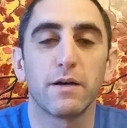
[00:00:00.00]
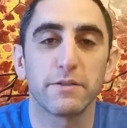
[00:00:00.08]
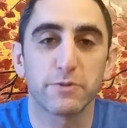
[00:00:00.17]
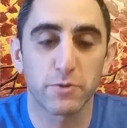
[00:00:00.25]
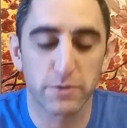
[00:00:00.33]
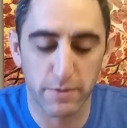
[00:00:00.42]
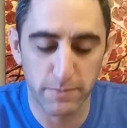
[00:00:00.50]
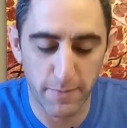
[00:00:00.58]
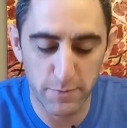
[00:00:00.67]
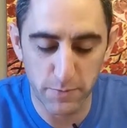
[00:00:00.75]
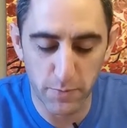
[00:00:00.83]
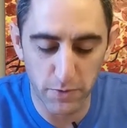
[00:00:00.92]
So
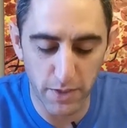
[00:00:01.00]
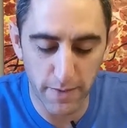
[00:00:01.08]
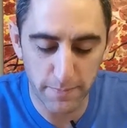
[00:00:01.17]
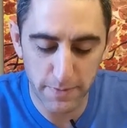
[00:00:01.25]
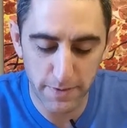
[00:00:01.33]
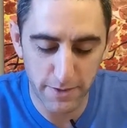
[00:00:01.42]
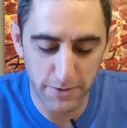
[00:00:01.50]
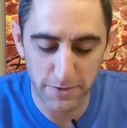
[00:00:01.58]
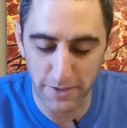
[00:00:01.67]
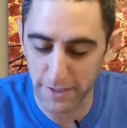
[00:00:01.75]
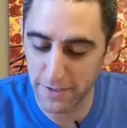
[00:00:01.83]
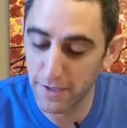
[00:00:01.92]
sometimes you pull up and you're
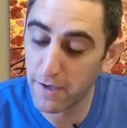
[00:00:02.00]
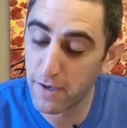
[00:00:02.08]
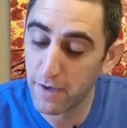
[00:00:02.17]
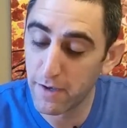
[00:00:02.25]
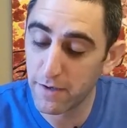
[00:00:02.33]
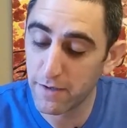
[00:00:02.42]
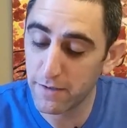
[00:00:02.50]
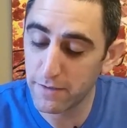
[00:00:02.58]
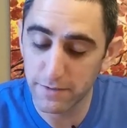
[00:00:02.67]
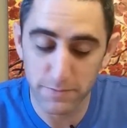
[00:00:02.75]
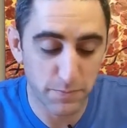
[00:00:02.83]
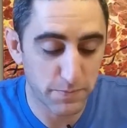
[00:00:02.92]
like, oh,
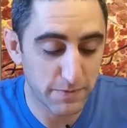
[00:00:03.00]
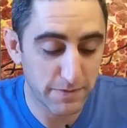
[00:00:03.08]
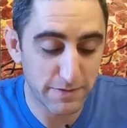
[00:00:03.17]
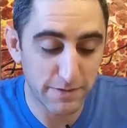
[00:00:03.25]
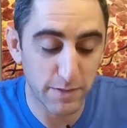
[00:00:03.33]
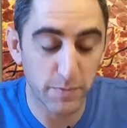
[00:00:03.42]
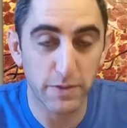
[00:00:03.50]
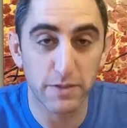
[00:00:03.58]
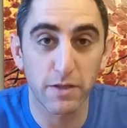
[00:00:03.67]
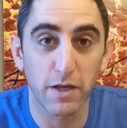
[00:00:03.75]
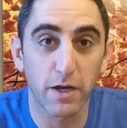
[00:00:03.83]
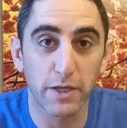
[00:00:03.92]
these are a little bit
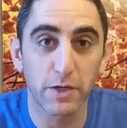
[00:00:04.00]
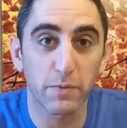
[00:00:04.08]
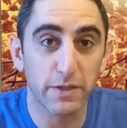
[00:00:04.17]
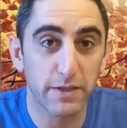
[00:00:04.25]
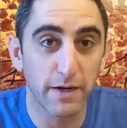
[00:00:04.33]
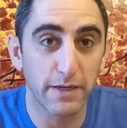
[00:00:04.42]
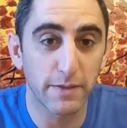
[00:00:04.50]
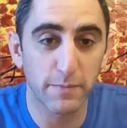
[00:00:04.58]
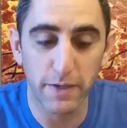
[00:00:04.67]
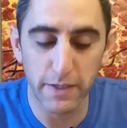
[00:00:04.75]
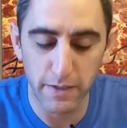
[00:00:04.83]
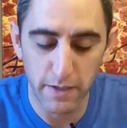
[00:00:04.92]
long. You don't want to cut
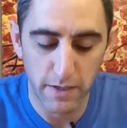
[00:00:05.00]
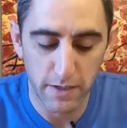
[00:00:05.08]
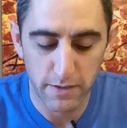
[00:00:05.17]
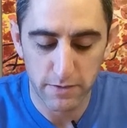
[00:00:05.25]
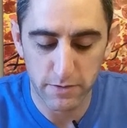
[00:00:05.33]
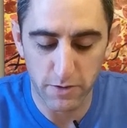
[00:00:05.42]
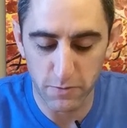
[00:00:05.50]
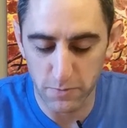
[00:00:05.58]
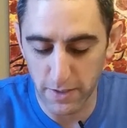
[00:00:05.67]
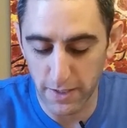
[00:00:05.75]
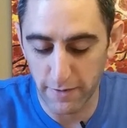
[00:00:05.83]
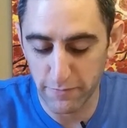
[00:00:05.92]
anybody. So
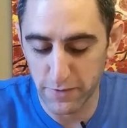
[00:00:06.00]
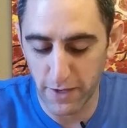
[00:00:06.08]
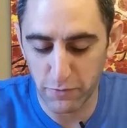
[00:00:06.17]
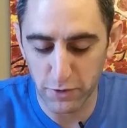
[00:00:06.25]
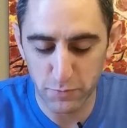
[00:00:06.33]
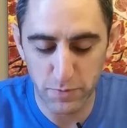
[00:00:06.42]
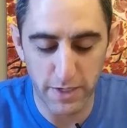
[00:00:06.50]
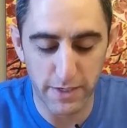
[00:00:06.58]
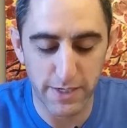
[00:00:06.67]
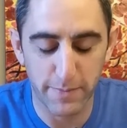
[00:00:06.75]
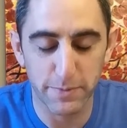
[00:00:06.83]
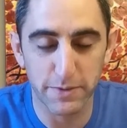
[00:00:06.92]
I've definitely spent a
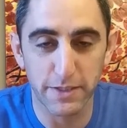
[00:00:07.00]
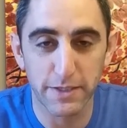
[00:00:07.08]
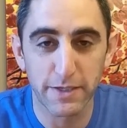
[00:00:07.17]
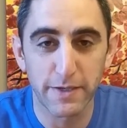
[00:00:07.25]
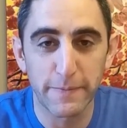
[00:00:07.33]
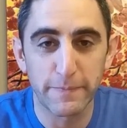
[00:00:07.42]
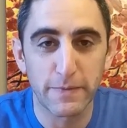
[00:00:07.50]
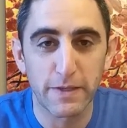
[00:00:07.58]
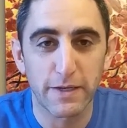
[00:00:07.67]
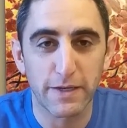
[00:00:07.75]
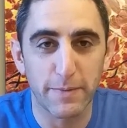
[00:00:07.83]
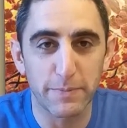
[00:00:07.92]
couple of
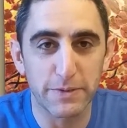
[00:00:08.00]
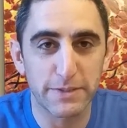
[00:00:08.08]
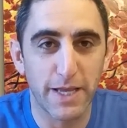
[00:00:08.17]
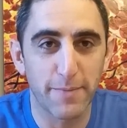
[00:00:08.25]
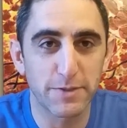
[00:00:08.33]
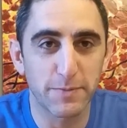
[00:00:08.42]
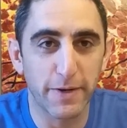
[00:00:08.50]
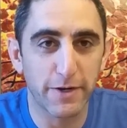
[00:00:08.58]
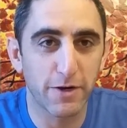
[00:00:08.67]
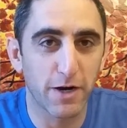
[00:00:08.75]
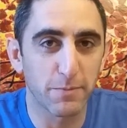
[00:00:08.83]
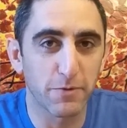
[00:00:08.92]
times in my
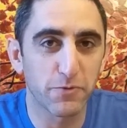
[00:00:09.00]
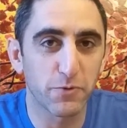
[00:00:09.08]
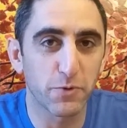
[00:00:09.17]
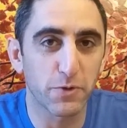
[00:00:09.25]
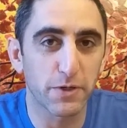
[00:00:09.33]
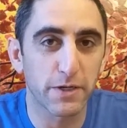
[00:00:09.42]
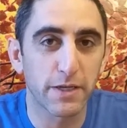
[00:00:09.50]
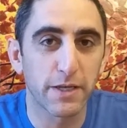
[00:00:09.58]
car before